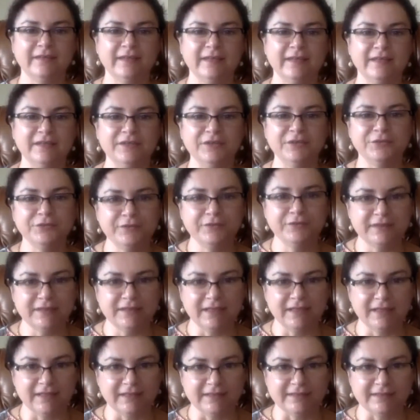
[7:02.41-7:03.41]
and
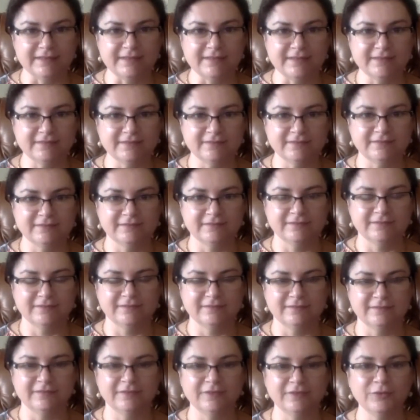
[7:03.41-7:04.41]
utilize
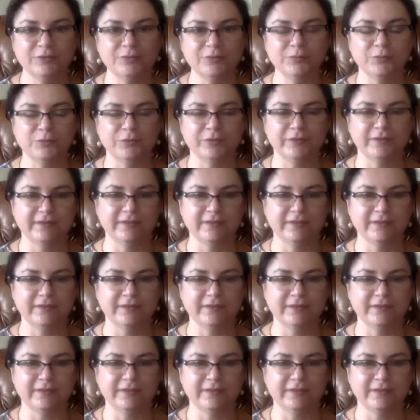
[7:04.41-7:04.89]
not more than